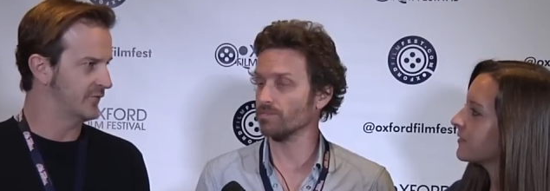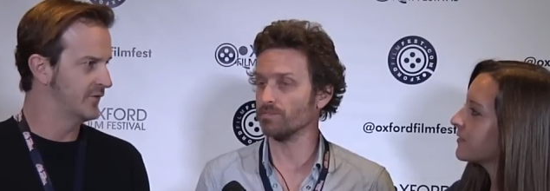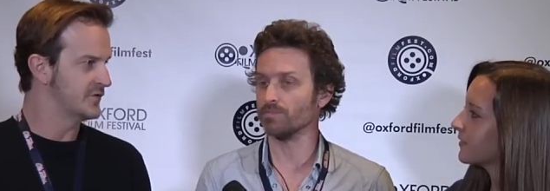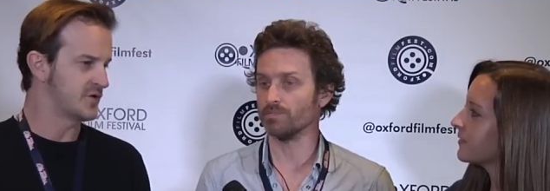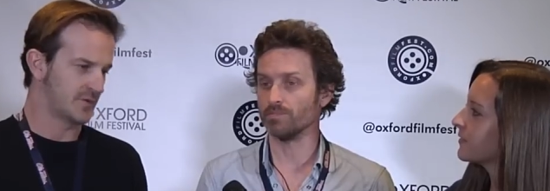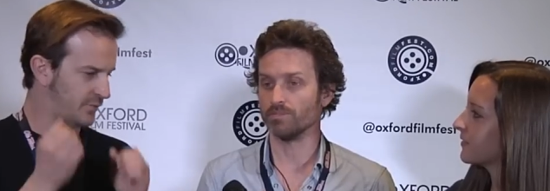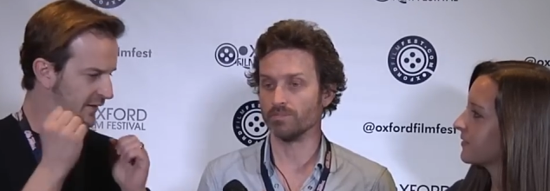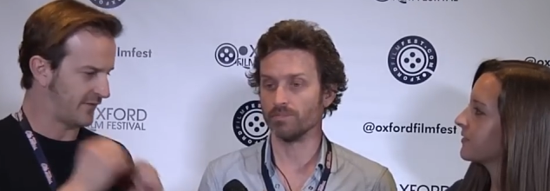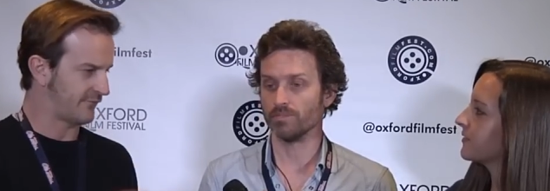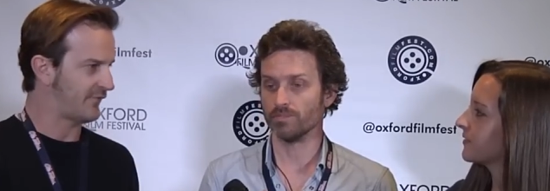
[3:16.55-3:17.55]
Speaker 1: Mm-hmm. You could
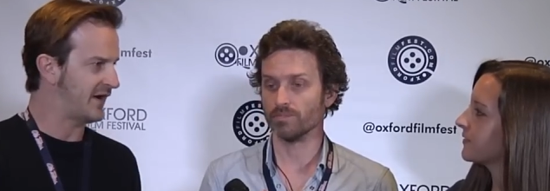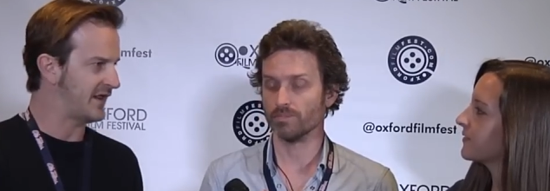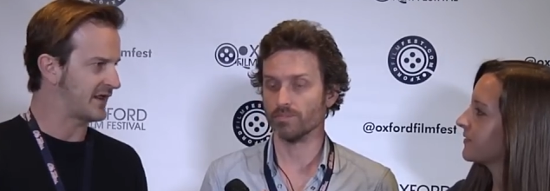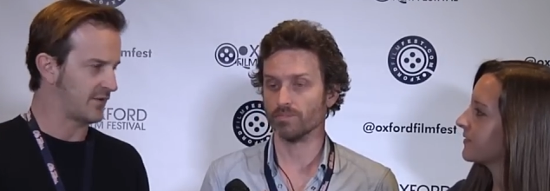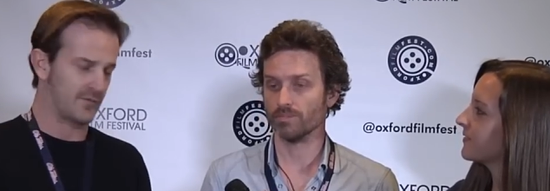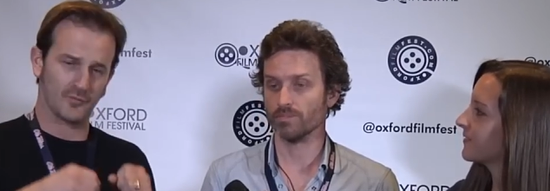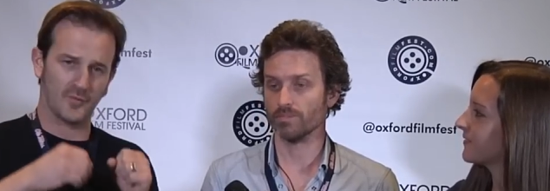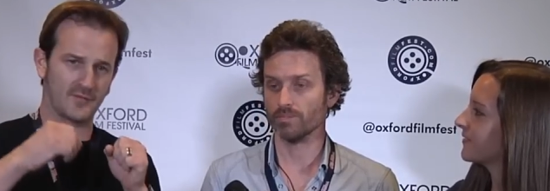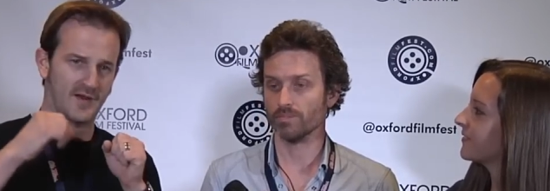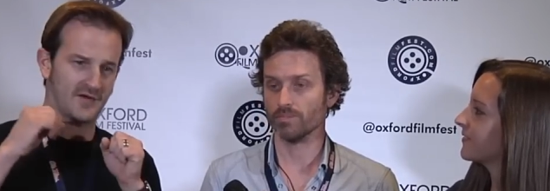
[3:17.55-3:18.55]
play it on Friday and get one,
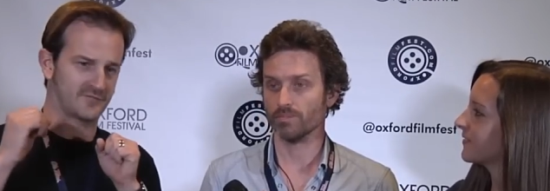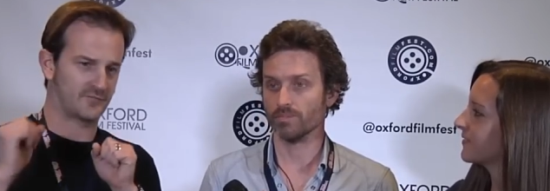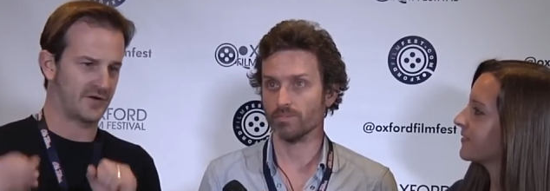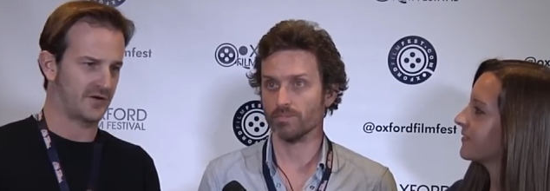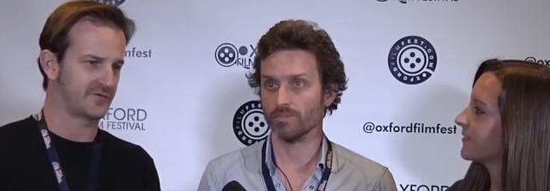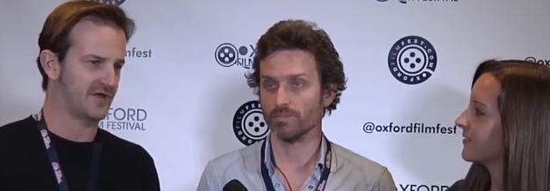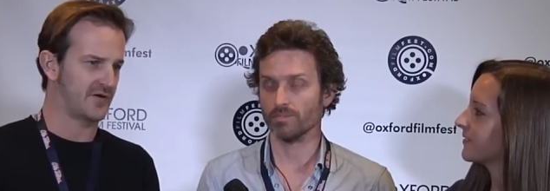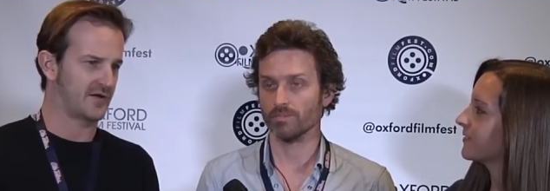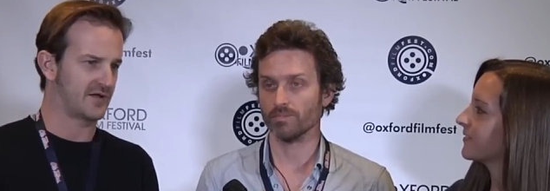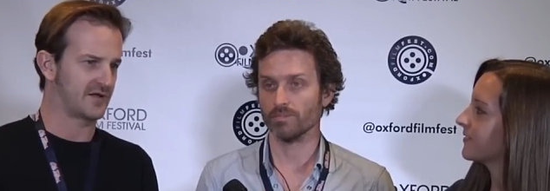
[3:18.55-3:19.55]
one reaction, play it on
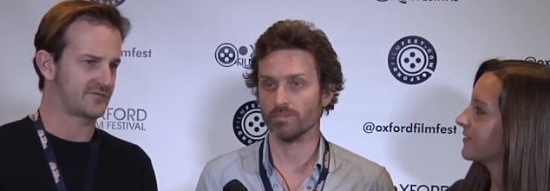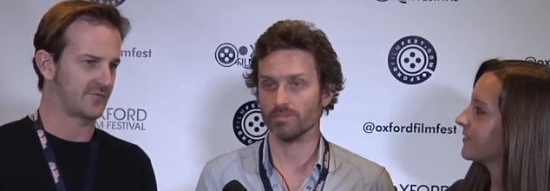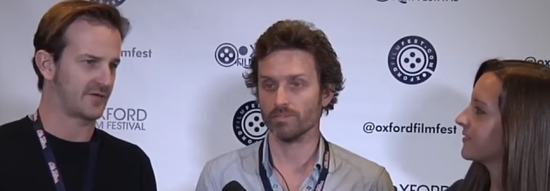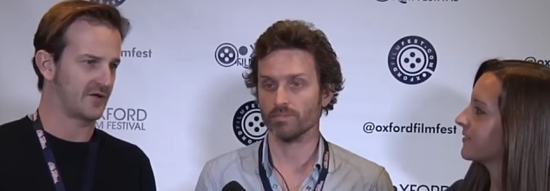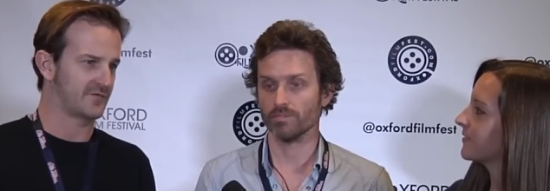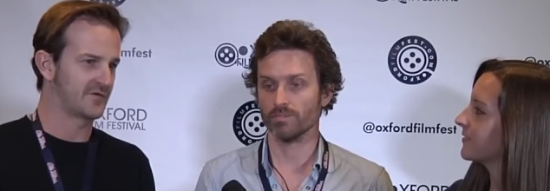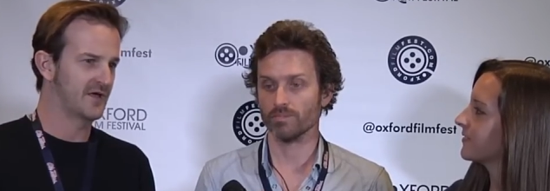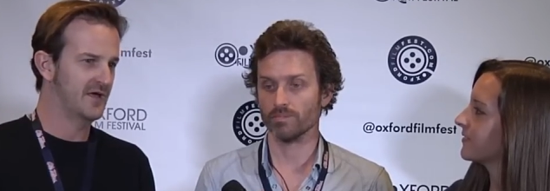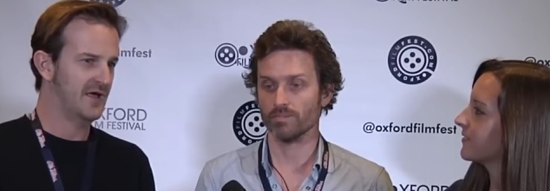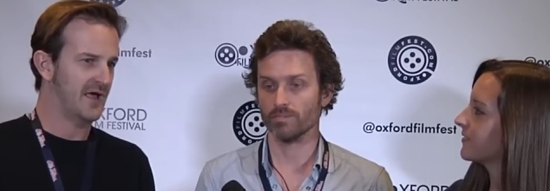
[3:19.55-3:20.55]
Saturday and get something else
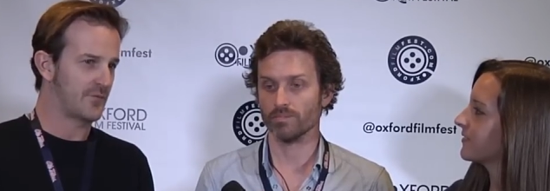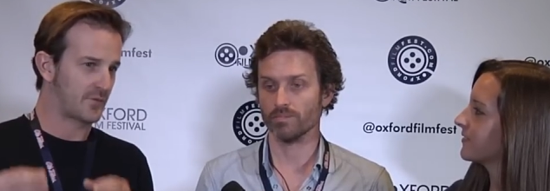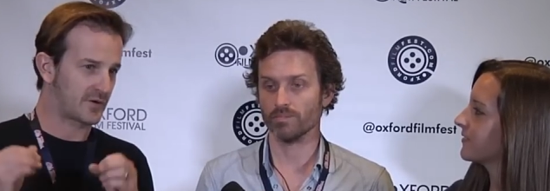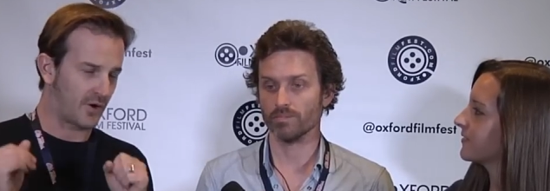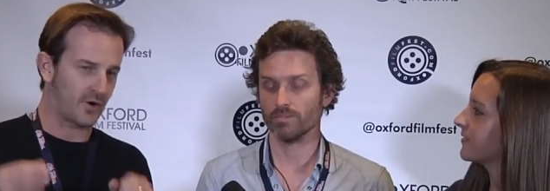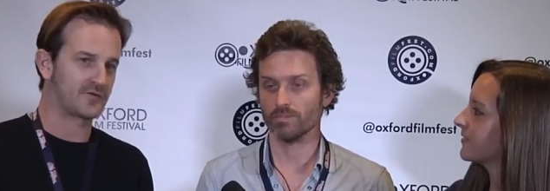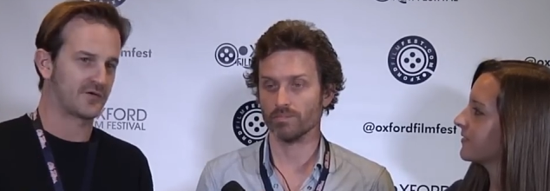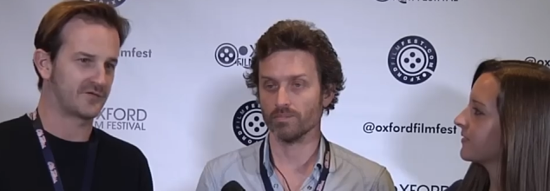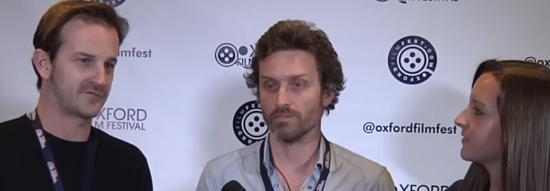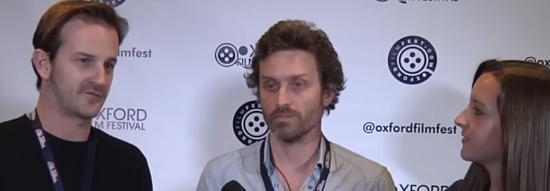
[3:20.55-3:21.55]
and
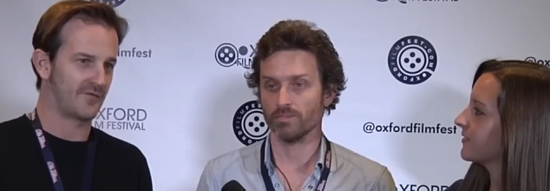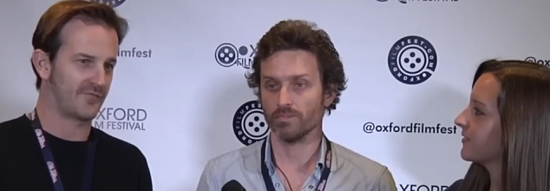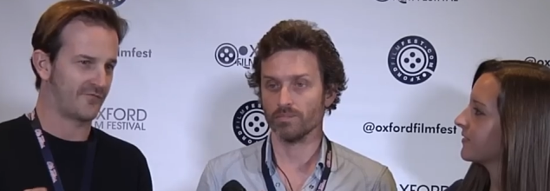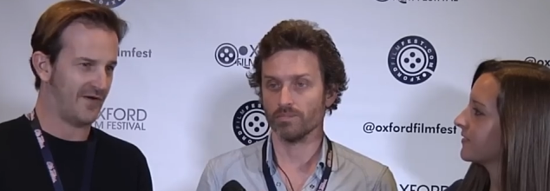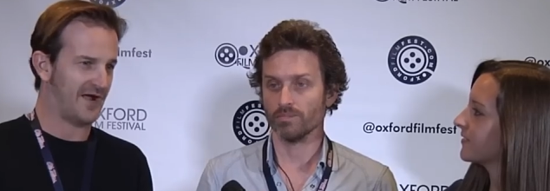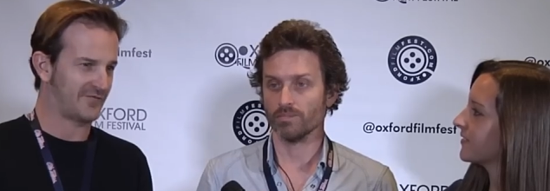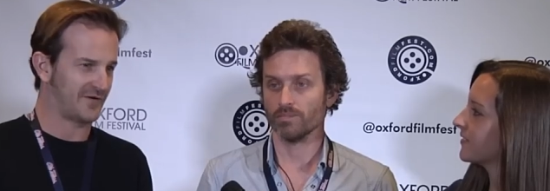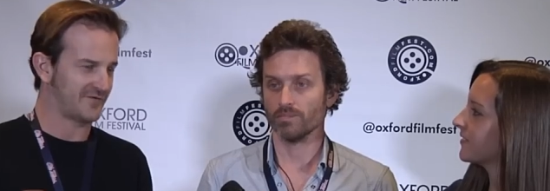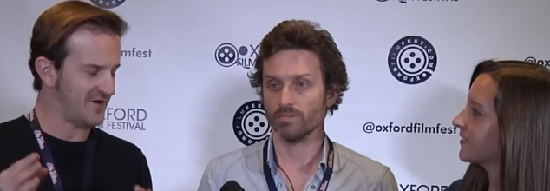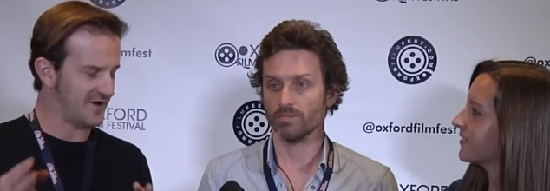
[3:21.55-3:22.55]
regardless of the fact
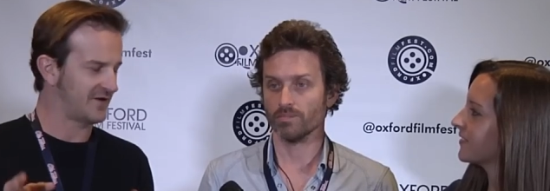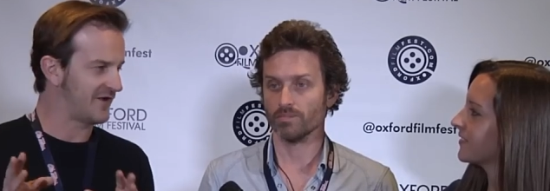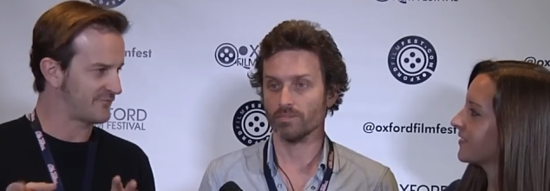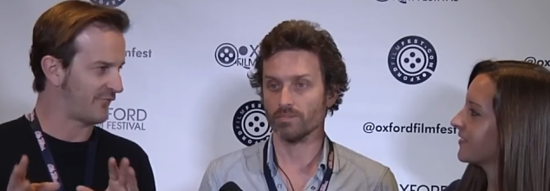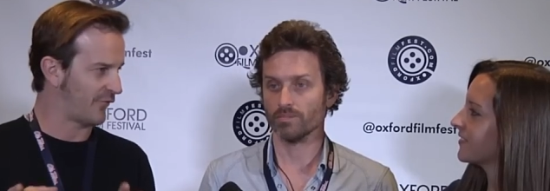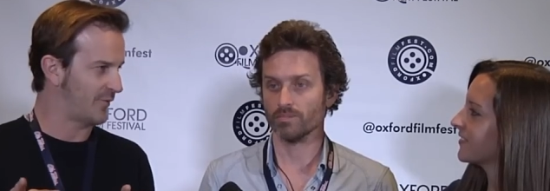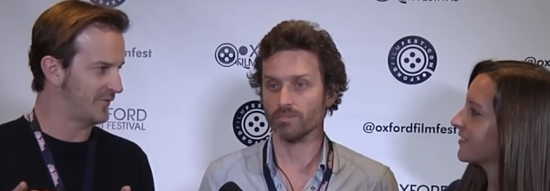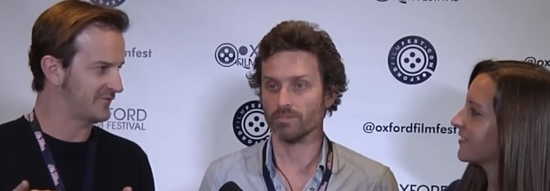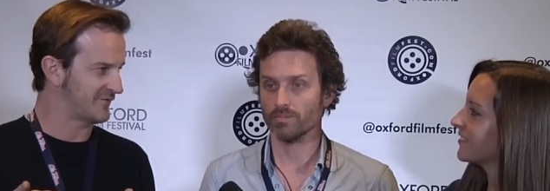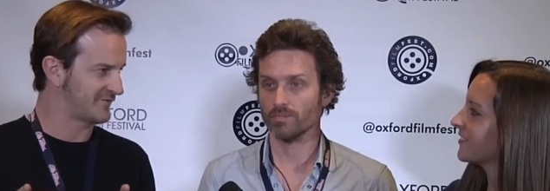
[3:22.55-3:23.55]
that it's not a live
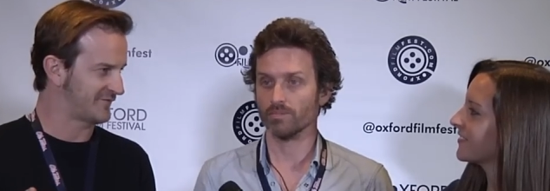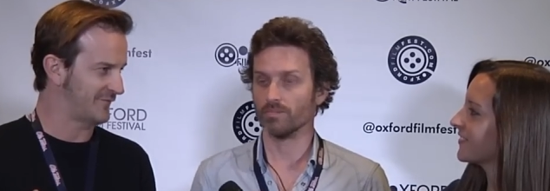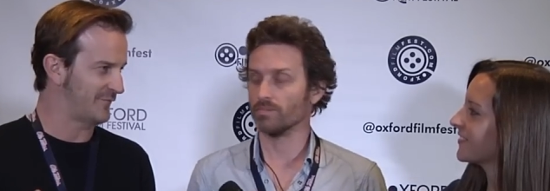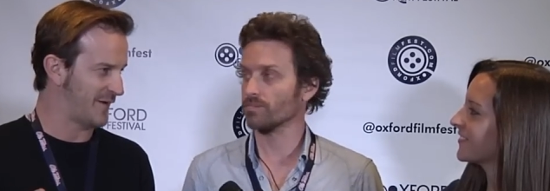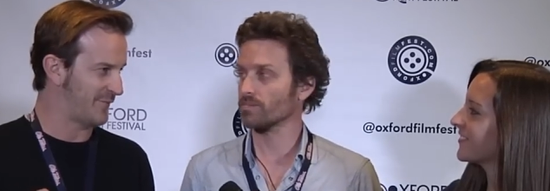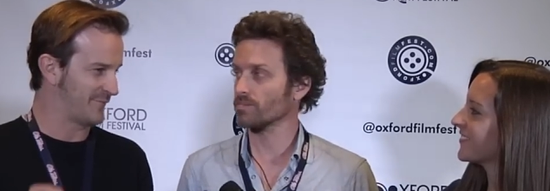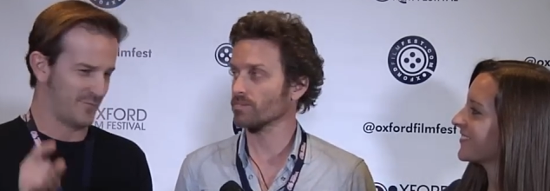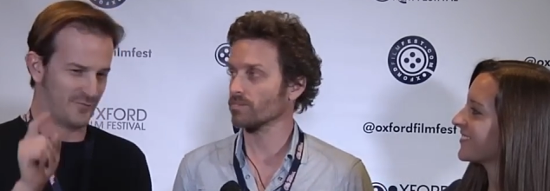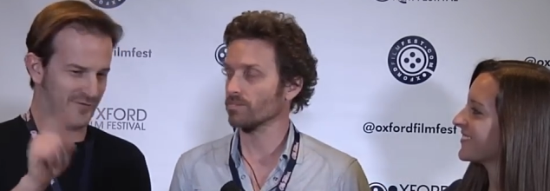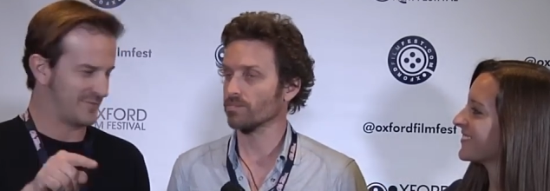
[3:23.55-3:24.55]
performance, it's just somebody up in a booth